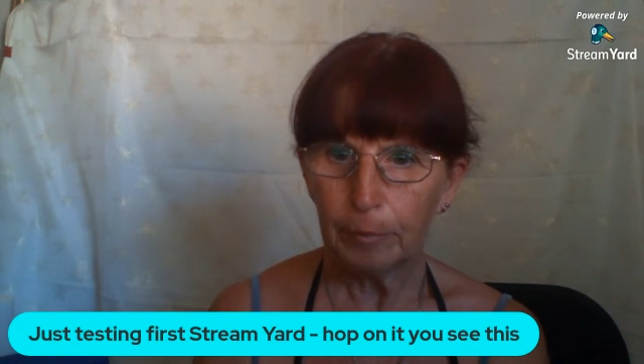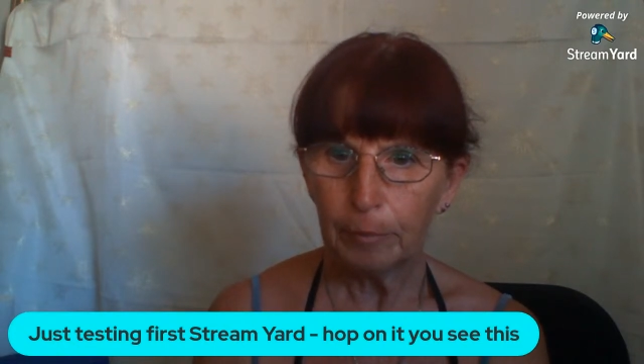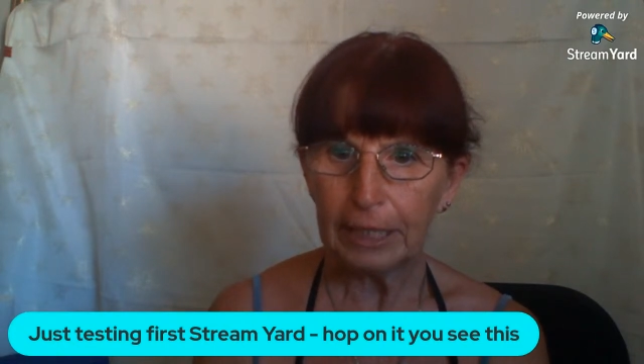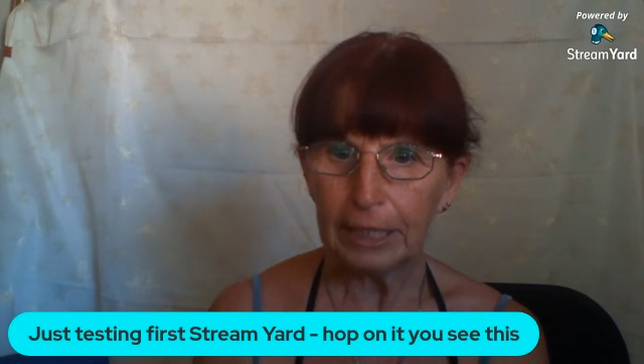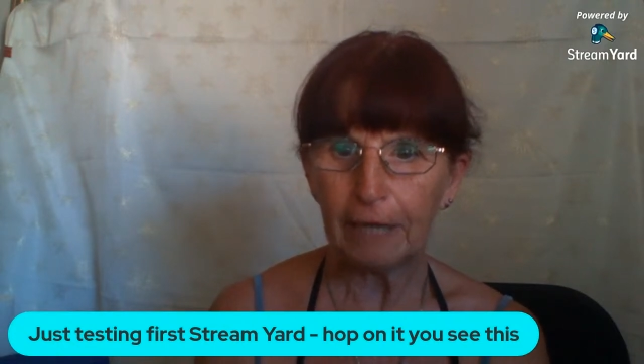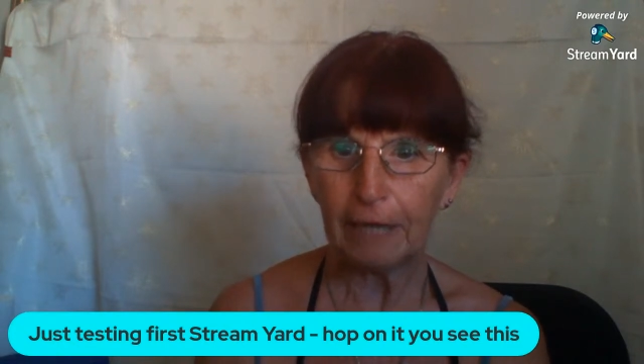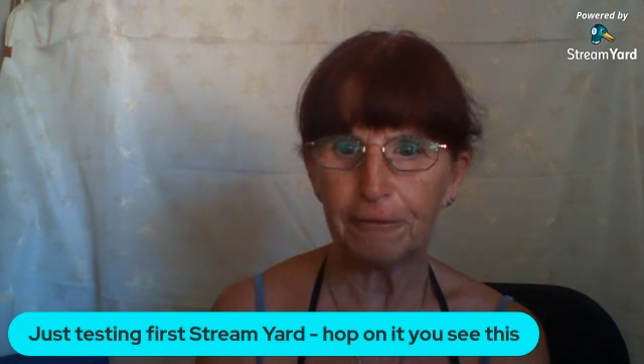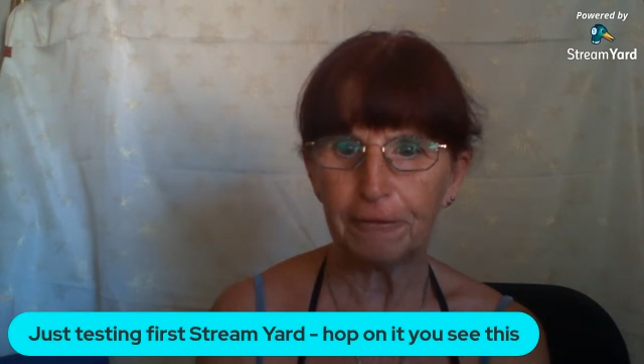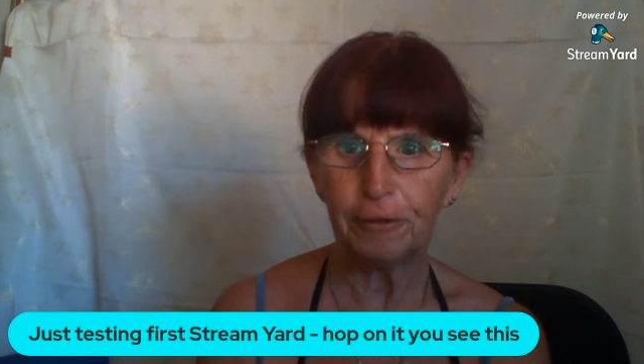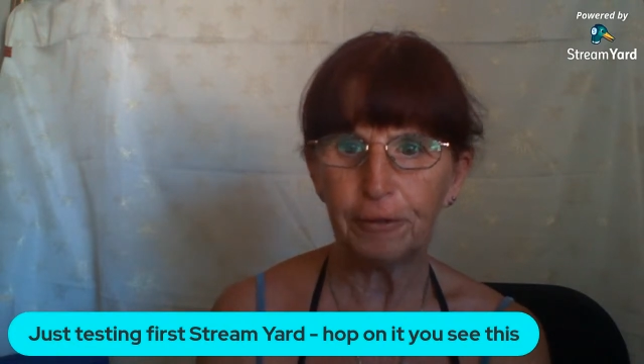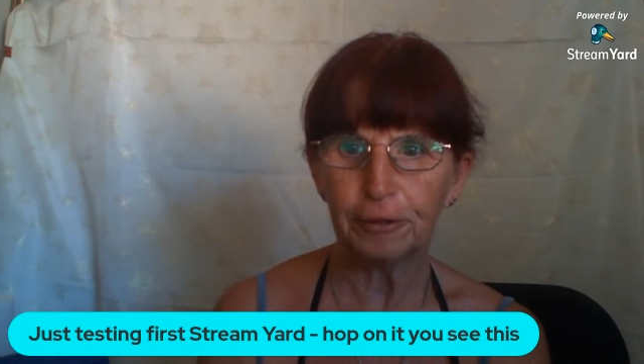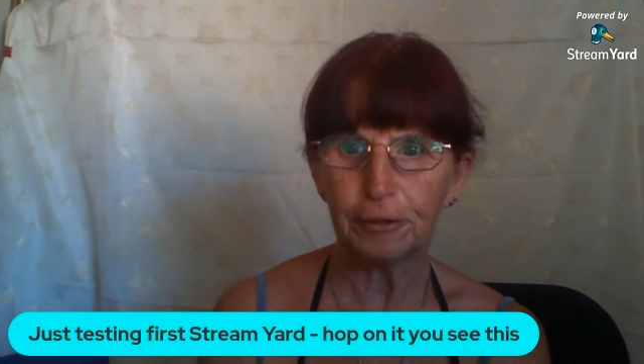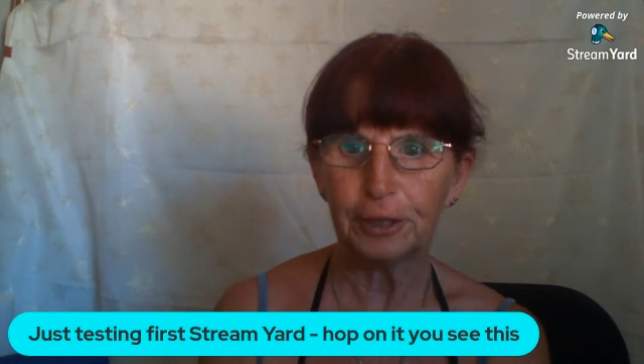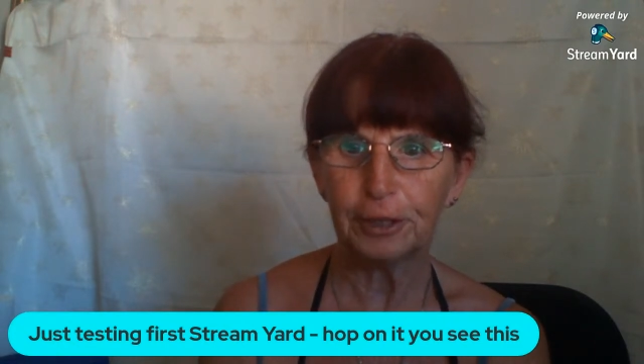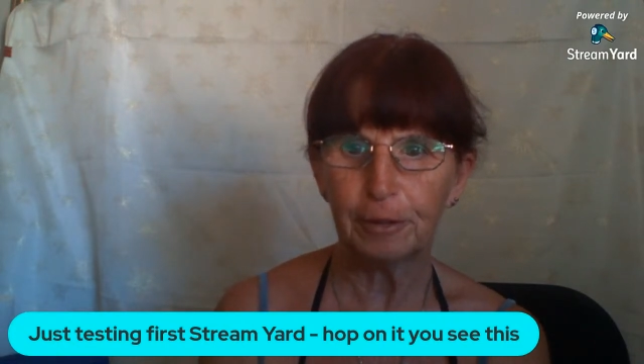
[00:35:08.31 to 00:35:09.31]
careful not
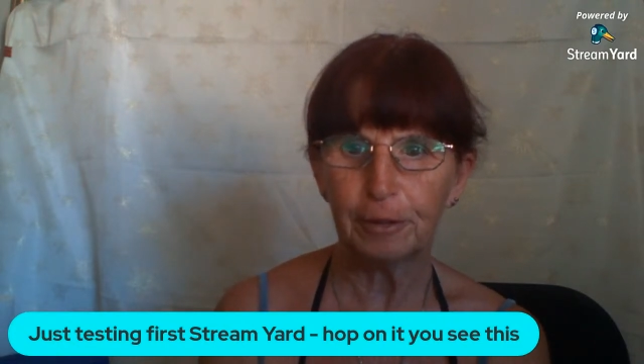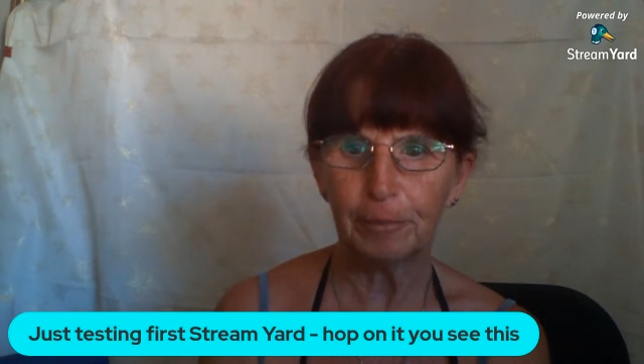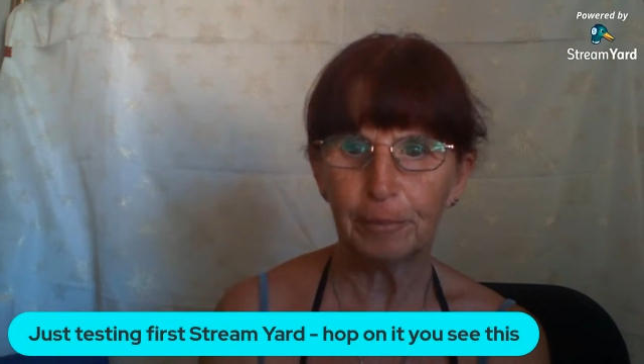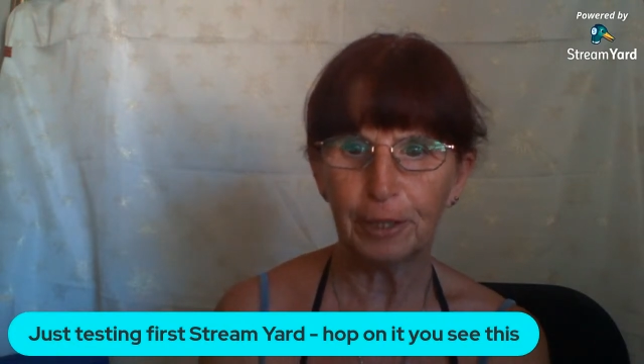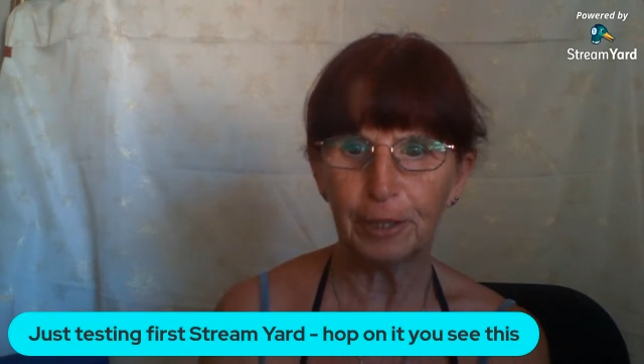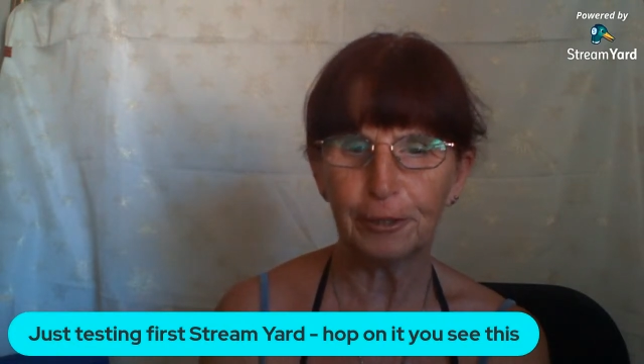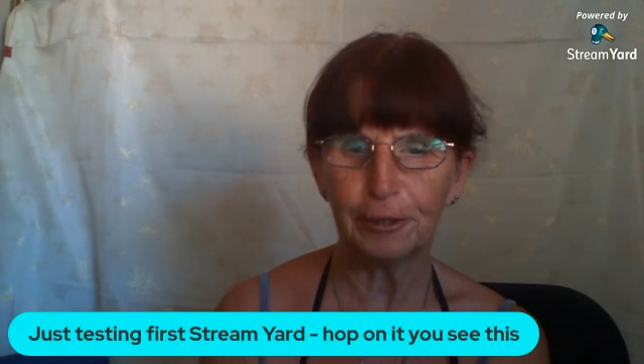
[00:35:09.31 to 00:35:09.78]
to block.